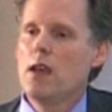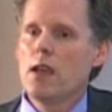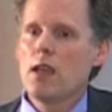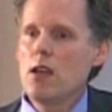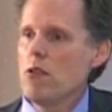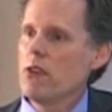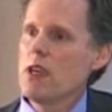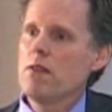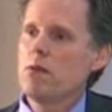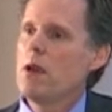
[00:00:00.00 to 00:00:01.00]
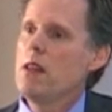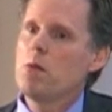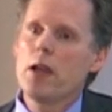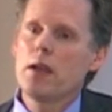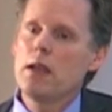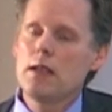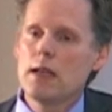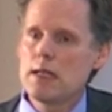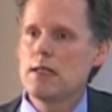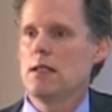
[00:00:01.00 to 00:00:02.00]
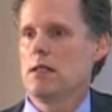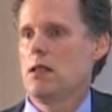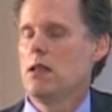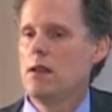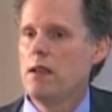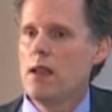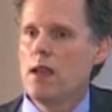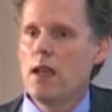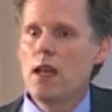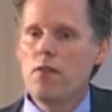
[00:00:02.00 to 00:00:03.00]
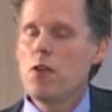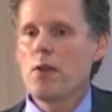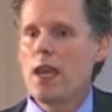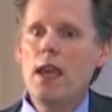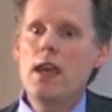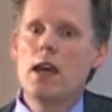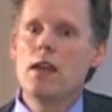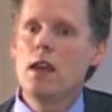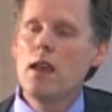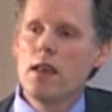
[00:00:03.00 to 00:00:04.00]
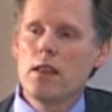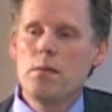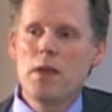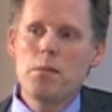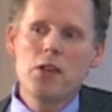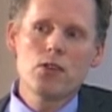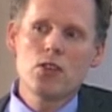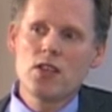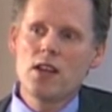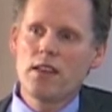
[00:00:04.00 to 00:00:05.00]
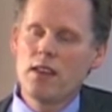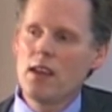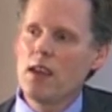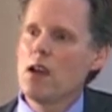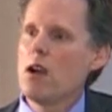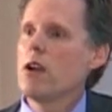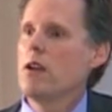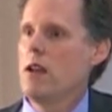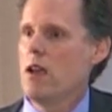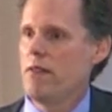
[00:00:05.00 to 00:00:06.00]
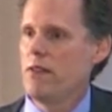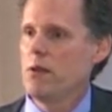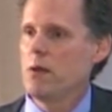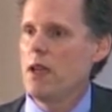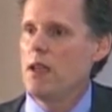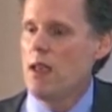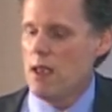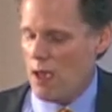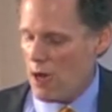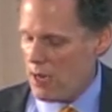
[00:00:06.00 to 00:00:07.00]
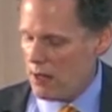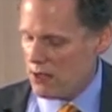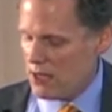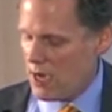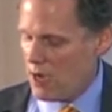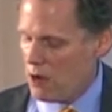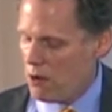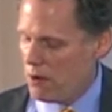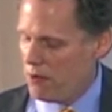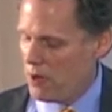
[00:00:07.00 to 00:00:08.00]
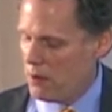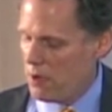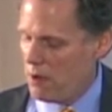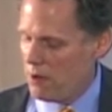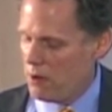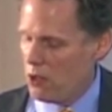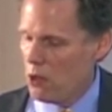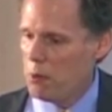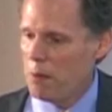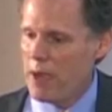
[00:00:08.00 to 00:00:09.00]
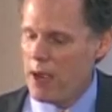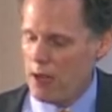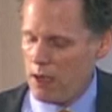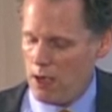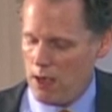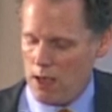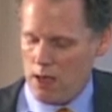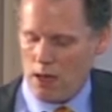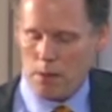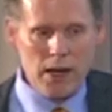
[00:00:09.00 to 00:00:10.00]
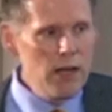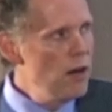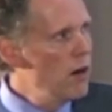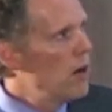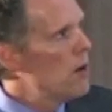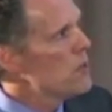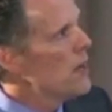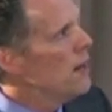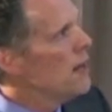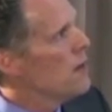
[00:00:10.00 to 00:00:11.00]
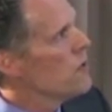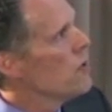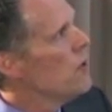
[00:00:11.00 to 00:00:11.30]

Can you think of one where it doesn't? And if you can, then maybe you're just not thinking hard enough, okay? I had the CIO of a global bank about a year ago say this.